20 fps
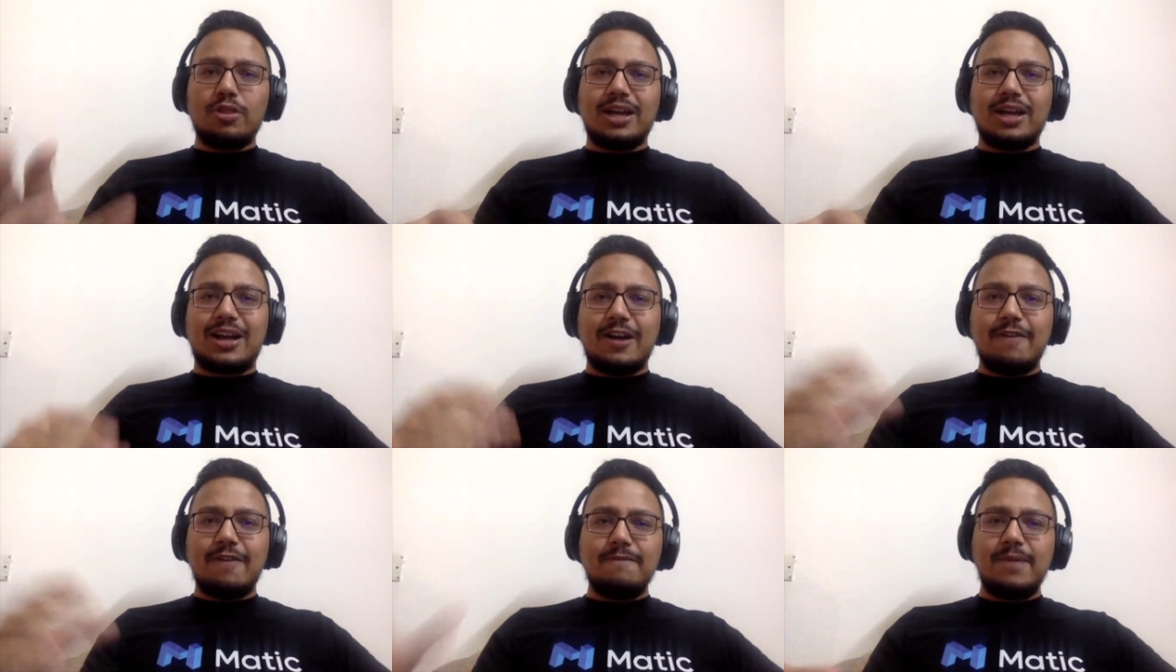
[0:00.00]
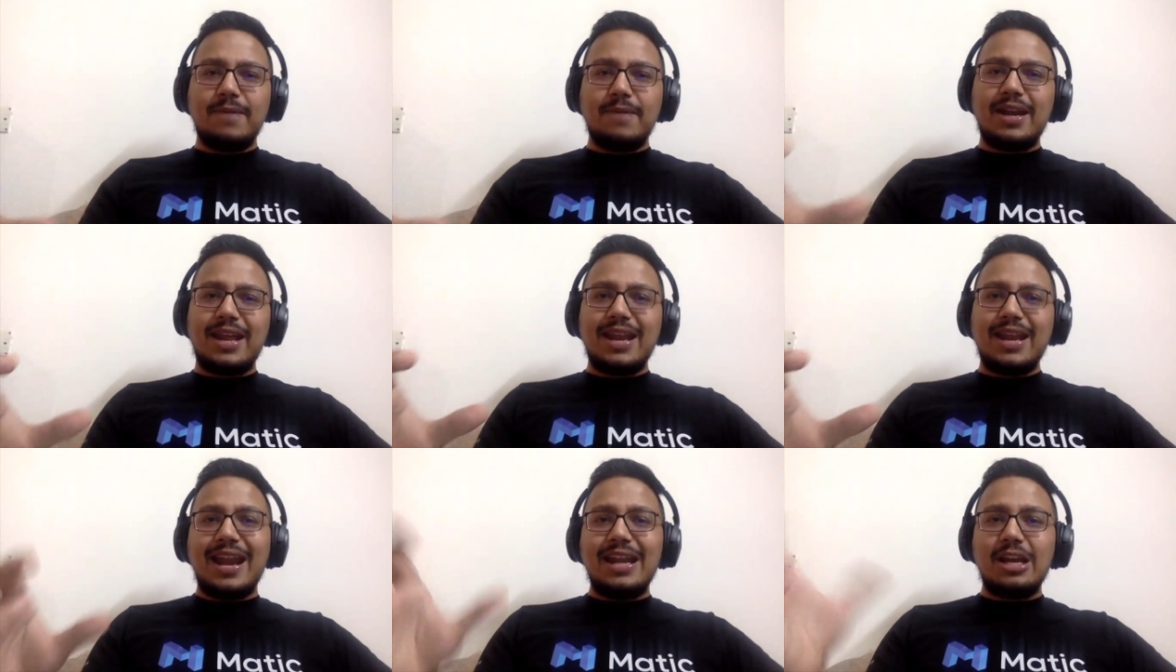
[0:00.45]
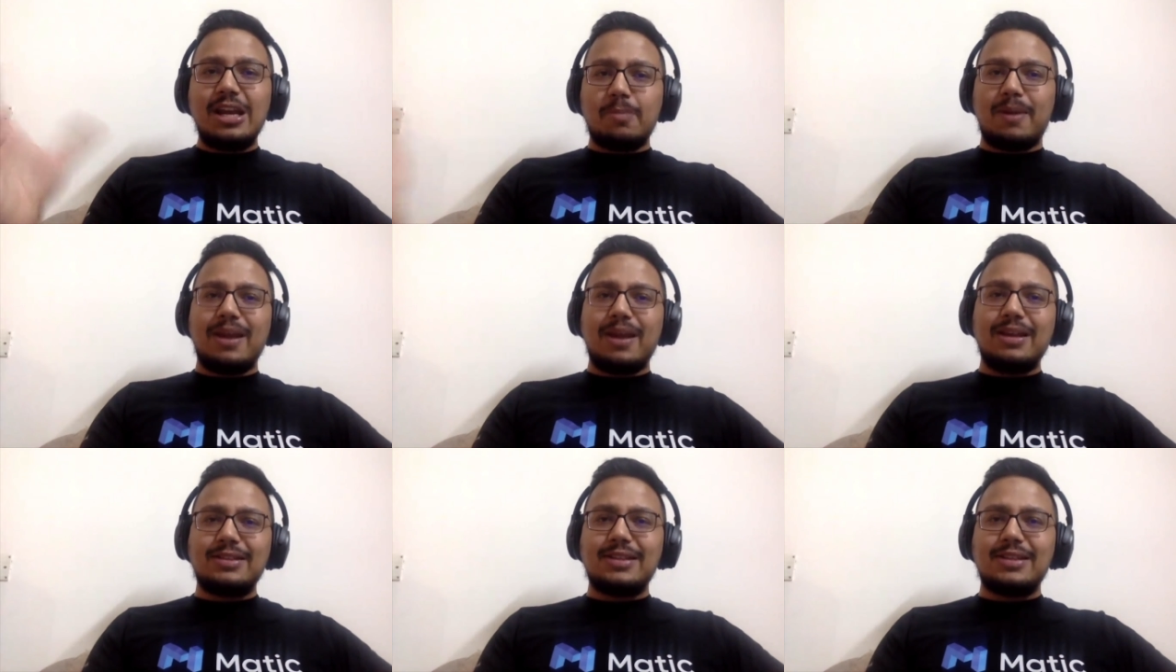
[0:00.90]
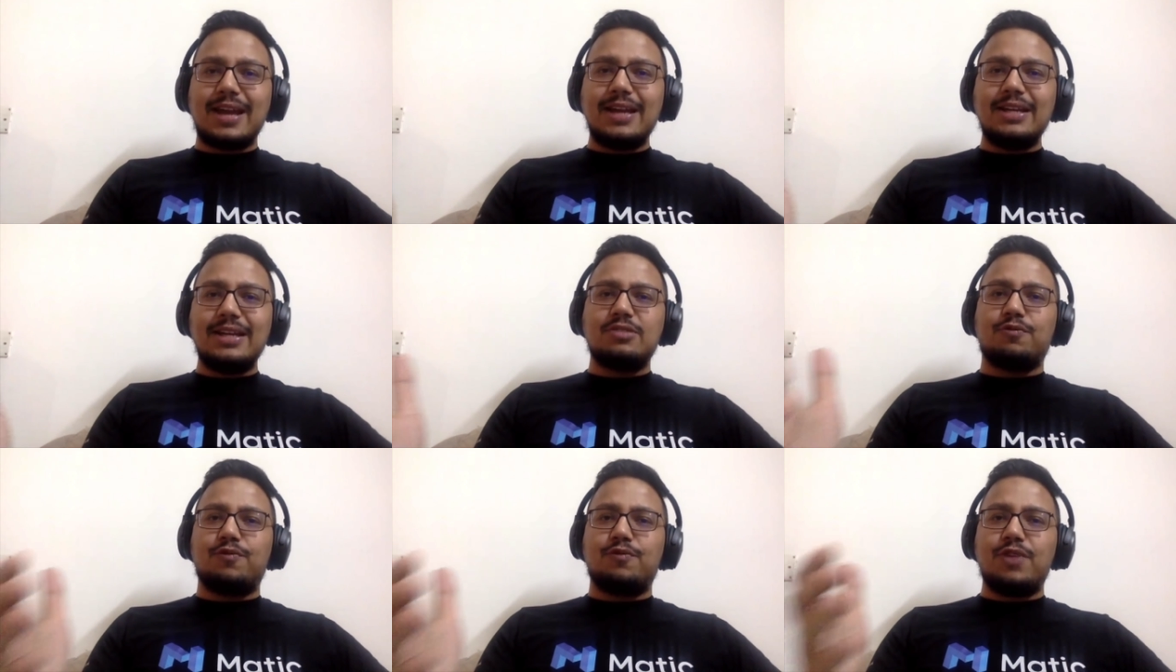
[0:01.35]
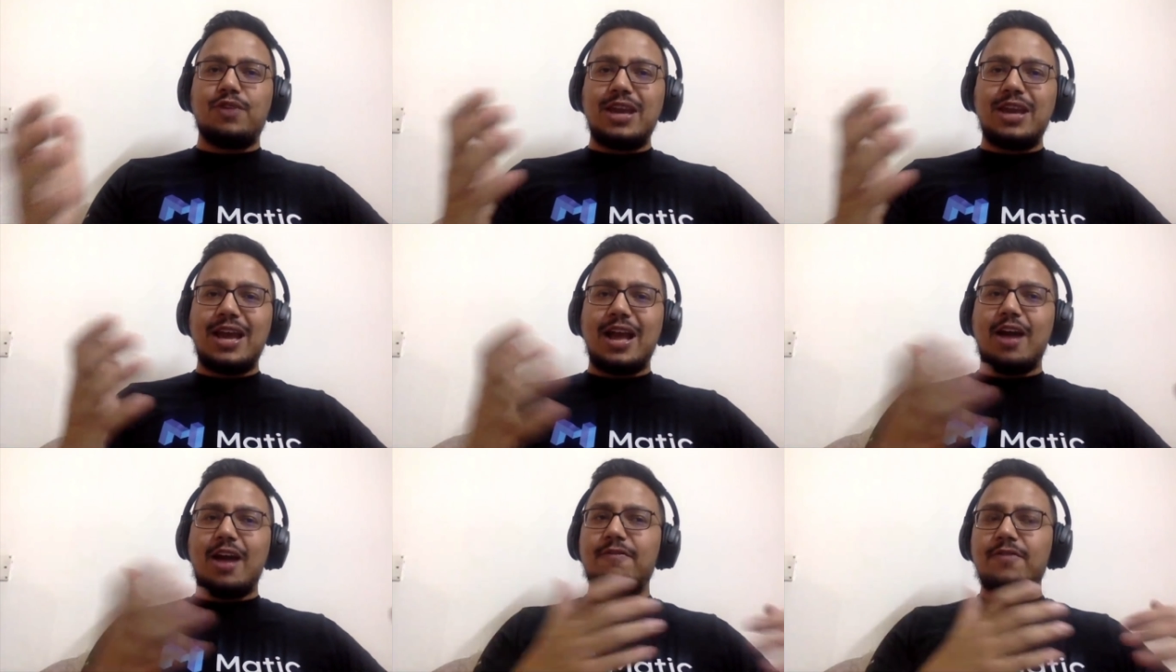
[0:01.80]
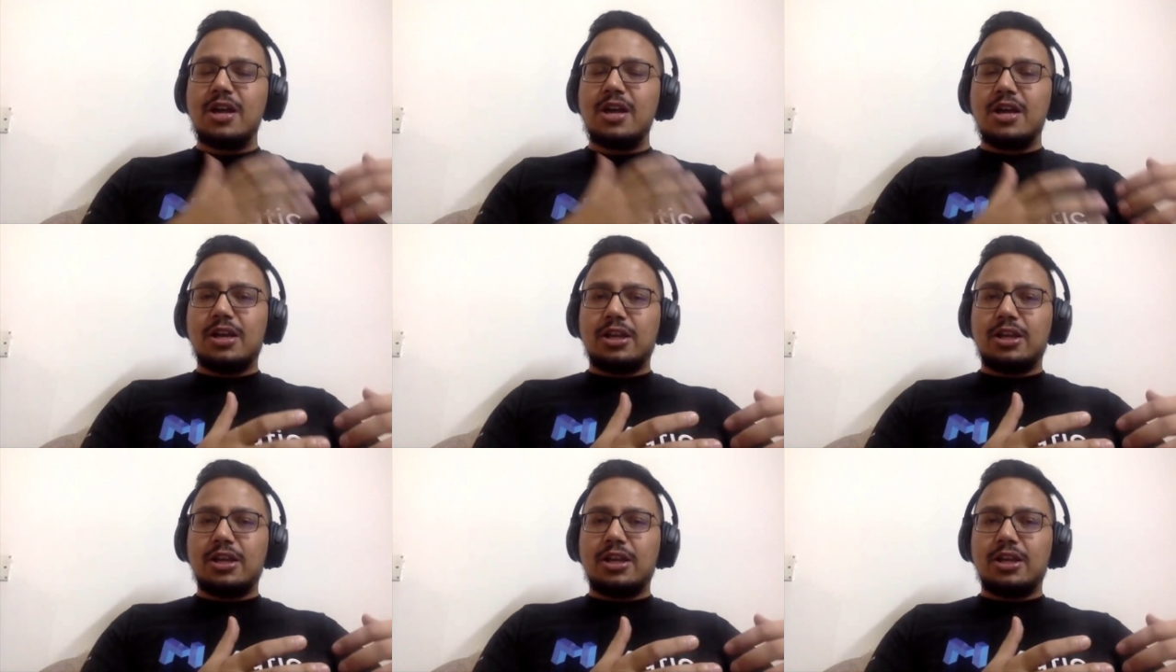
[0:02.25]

On the government and enterprise sides, we have,